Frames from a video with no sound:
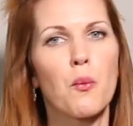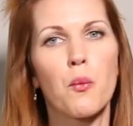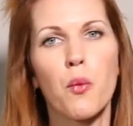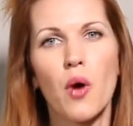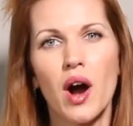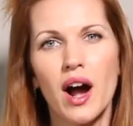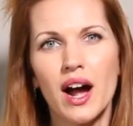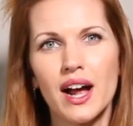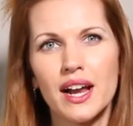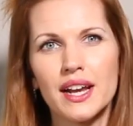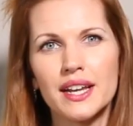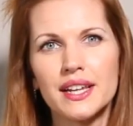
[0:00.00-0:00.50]

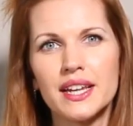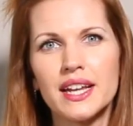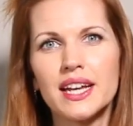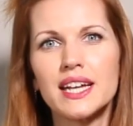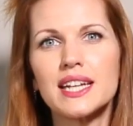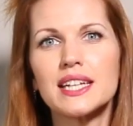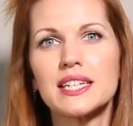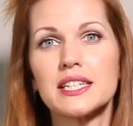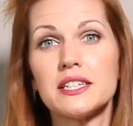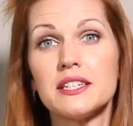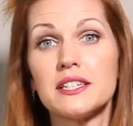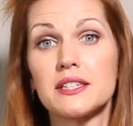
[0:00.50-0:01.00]
One
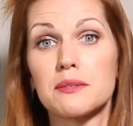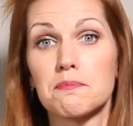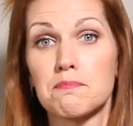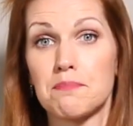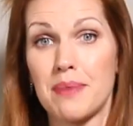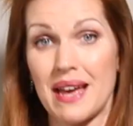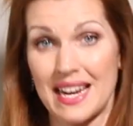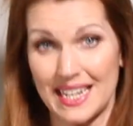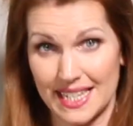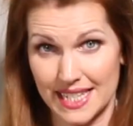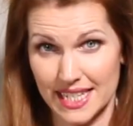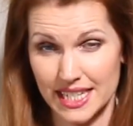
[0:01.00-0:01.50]
is
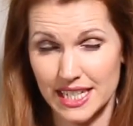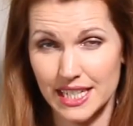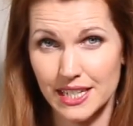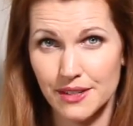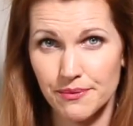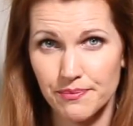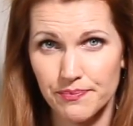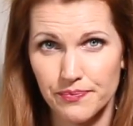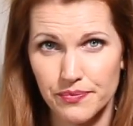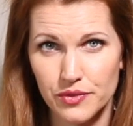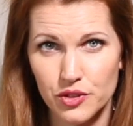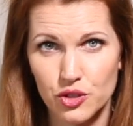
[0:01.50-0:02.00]

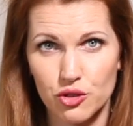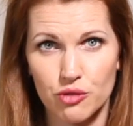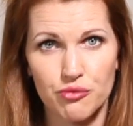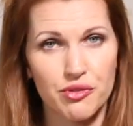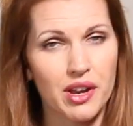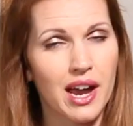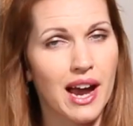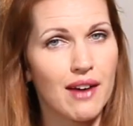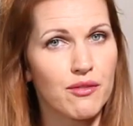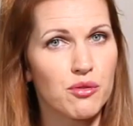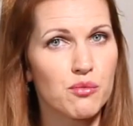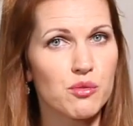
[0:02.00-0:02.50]
bending, so if
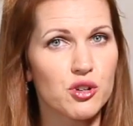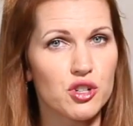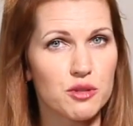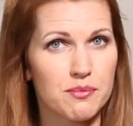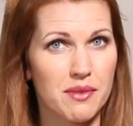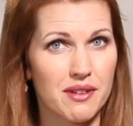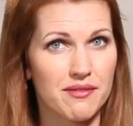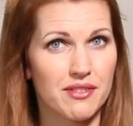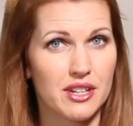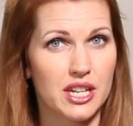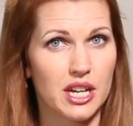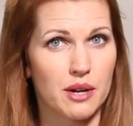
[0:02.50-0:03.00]
you haven't watched
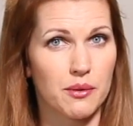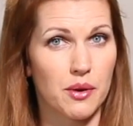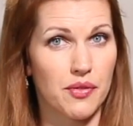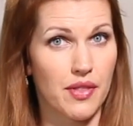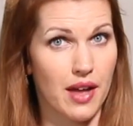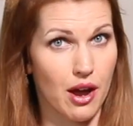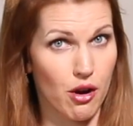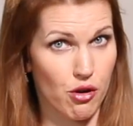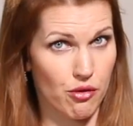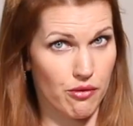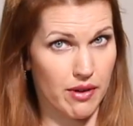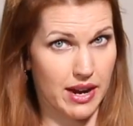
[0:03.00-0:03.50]
my video on
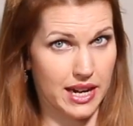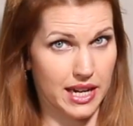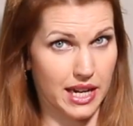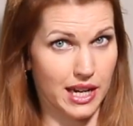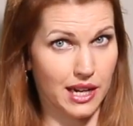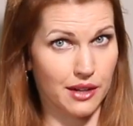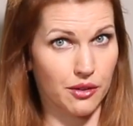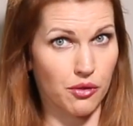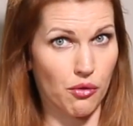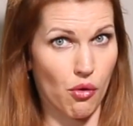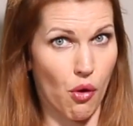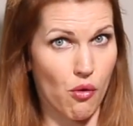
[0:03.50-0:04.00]
that
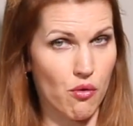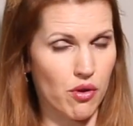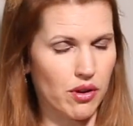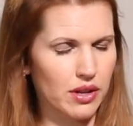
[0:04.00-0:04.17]
already.